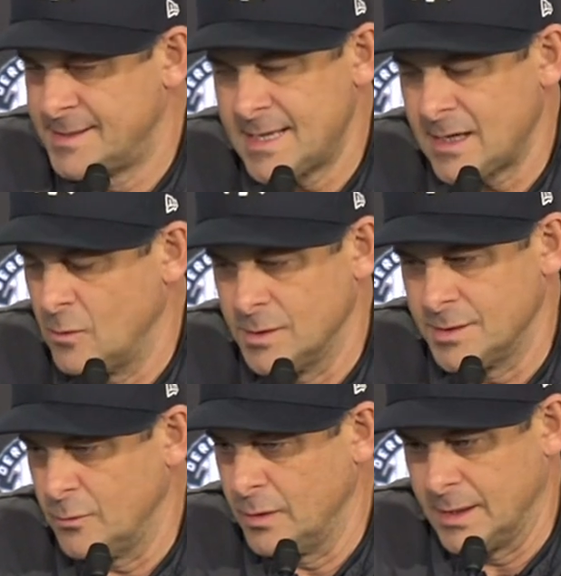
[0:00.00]
second one's a
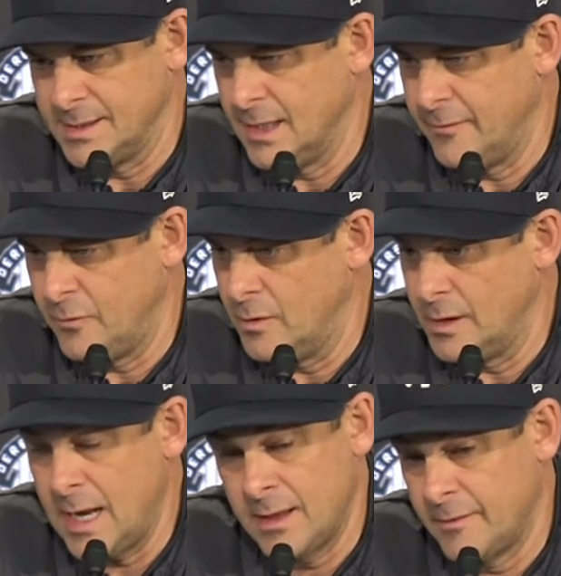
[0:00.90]
really tough one,
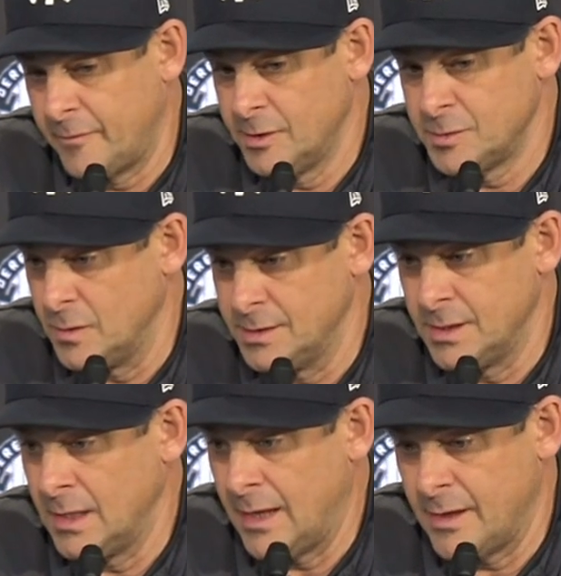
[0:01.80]
and the first one,
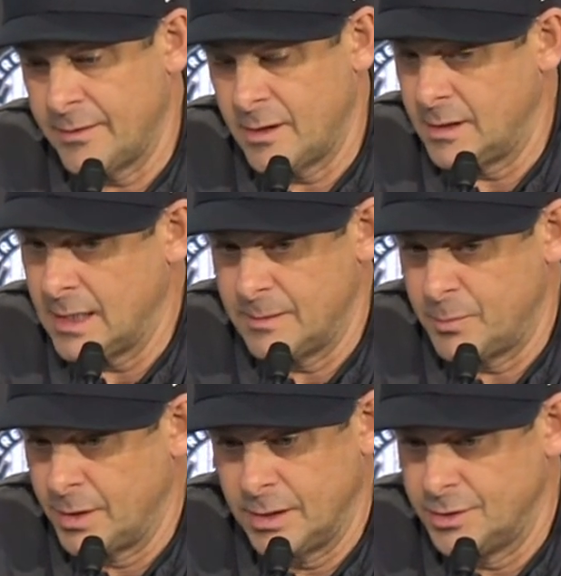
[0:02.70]
I, I thought he got a
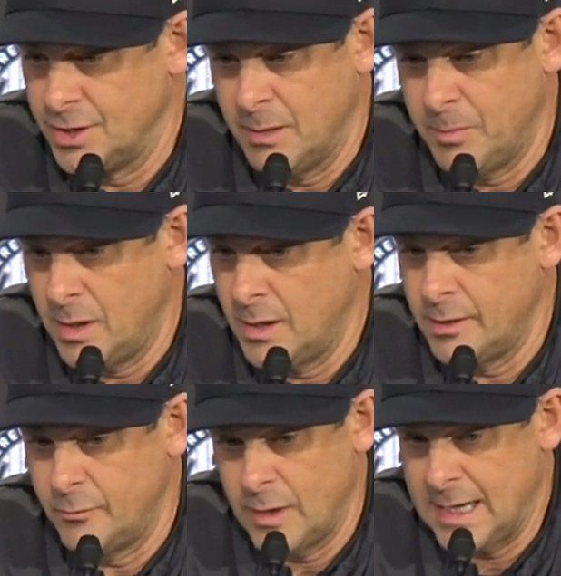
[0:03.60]
pretty good jump on
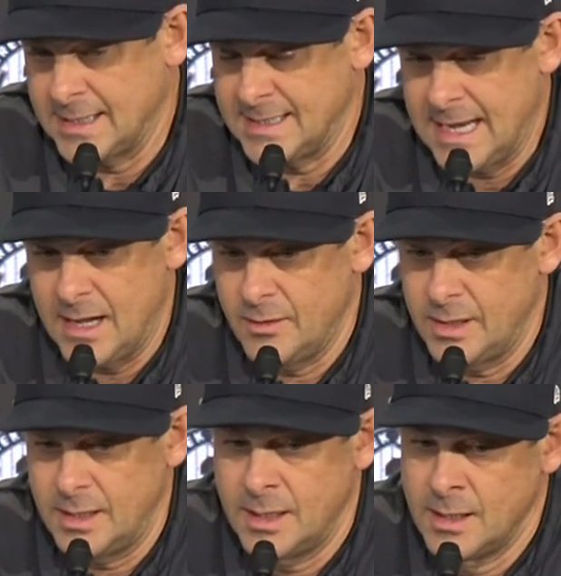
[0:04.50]
and ran it down.
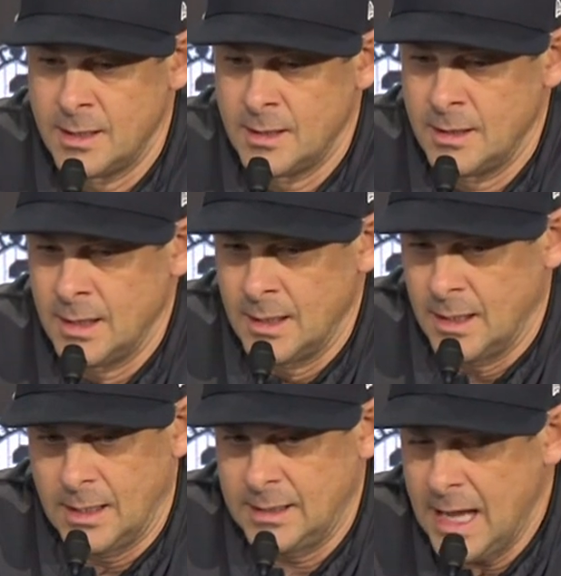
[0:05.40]
And
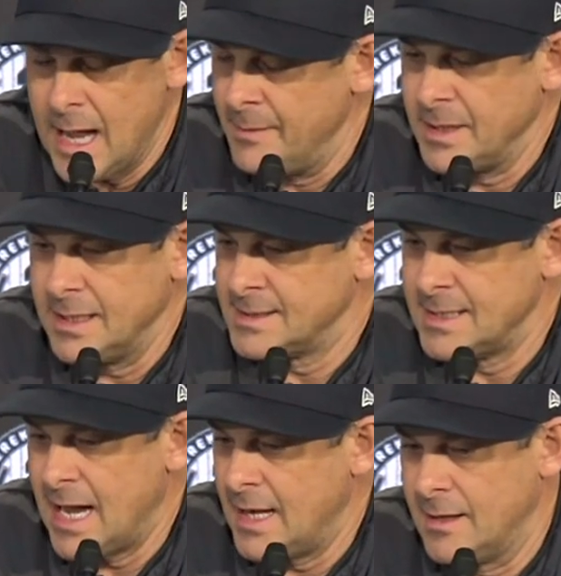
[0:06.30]
yeah, I mean, it's
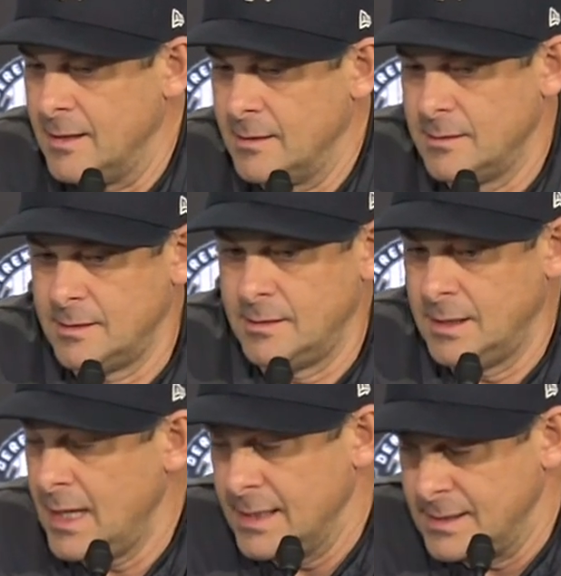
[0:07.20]
not a
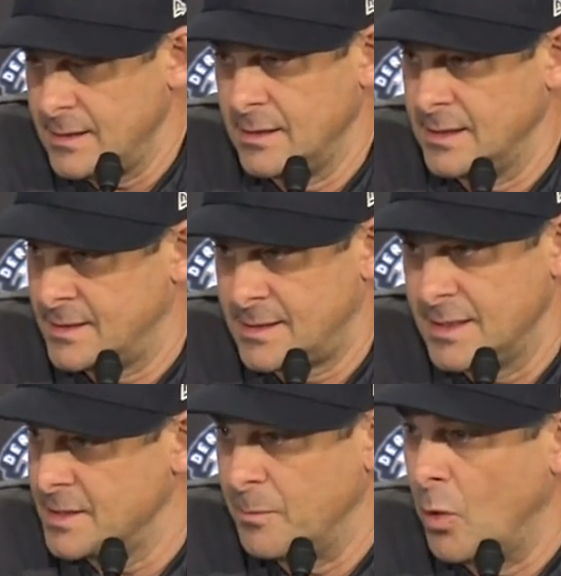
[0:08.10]
yeah, it's
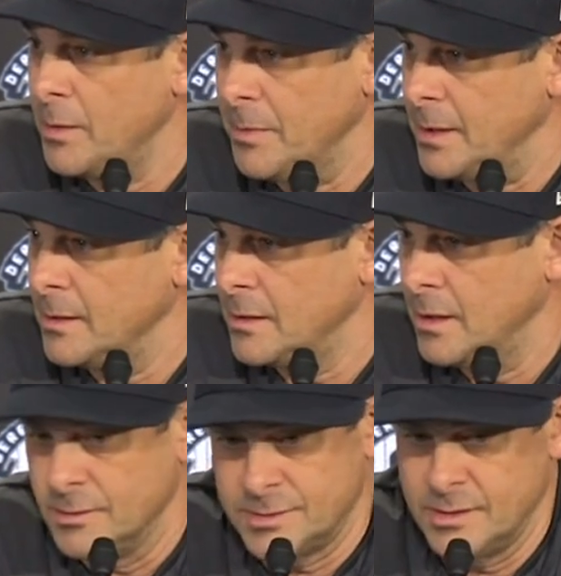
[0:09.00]
disappointment, you
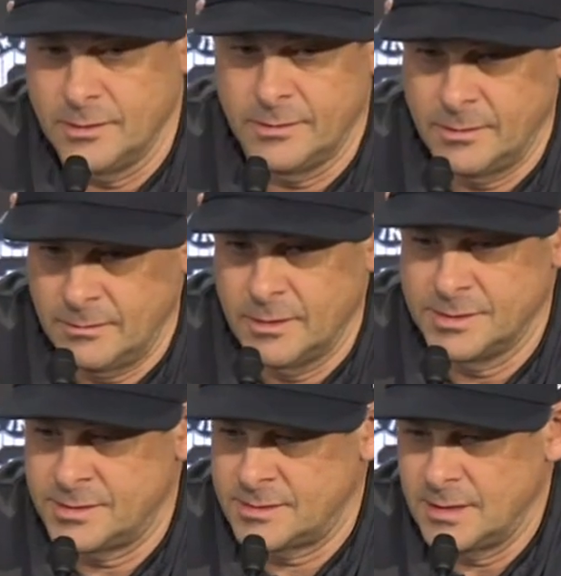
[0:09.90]
know. So
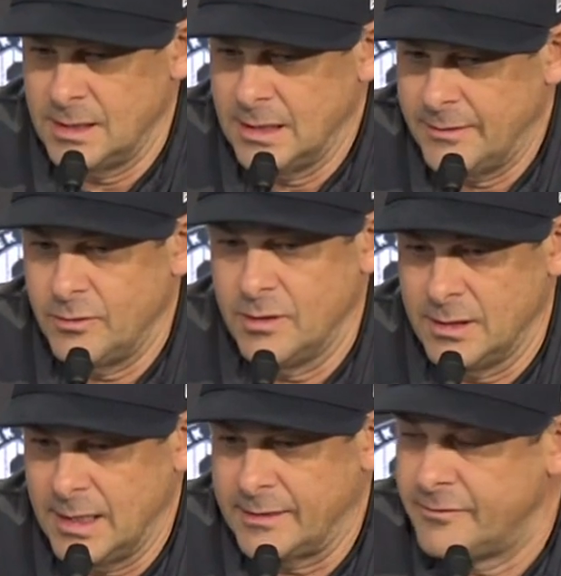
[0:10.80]
there's a level
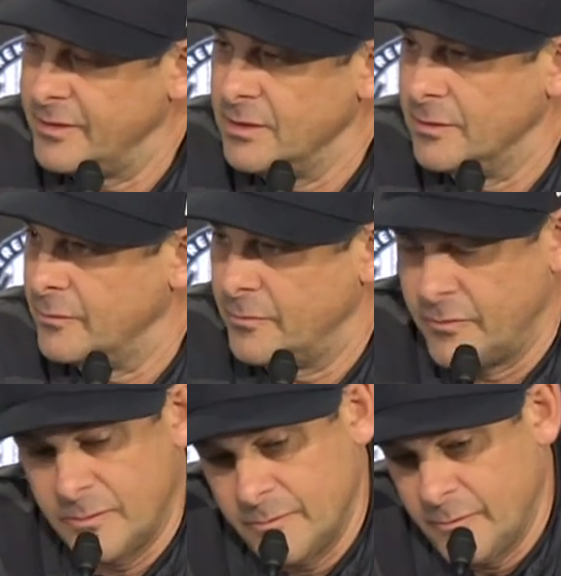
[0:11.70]
of like feeling
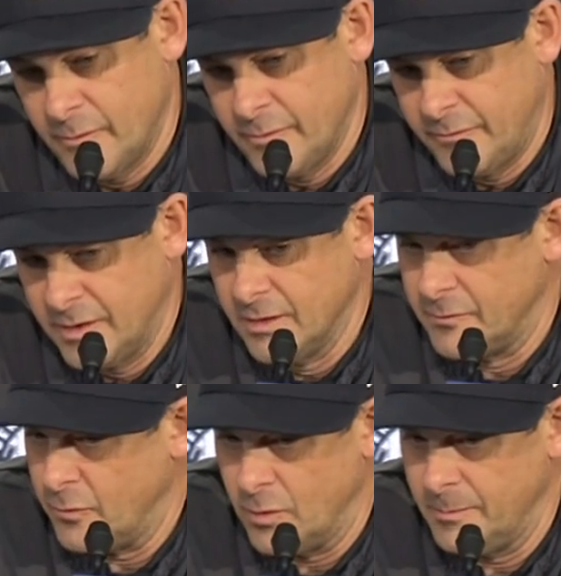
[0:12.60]
feeling
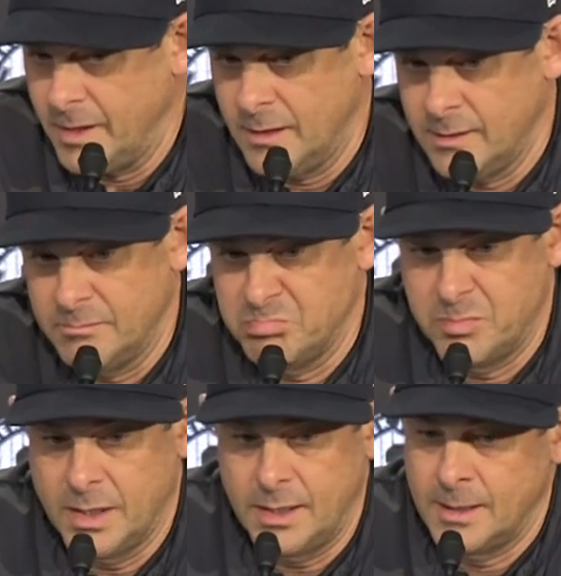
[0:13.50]
for him there, and
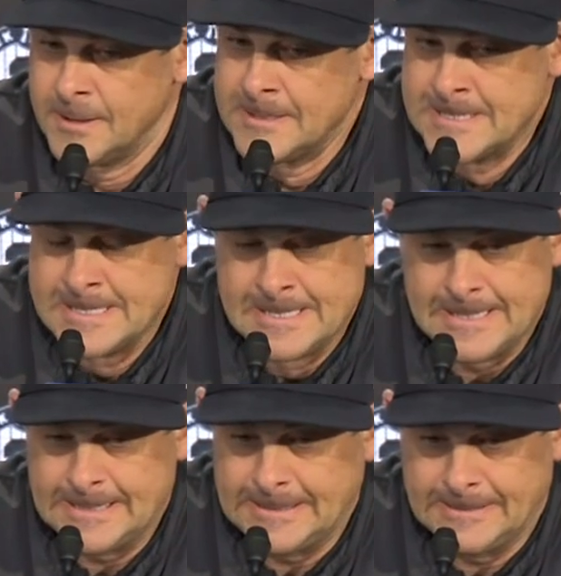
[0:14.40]
but
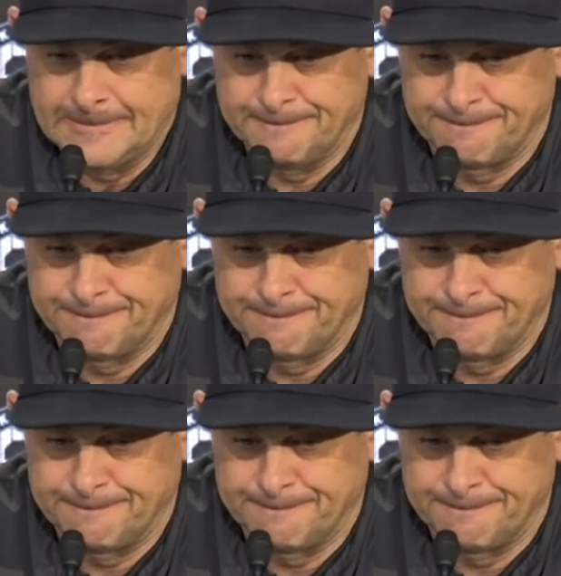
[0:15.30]
um,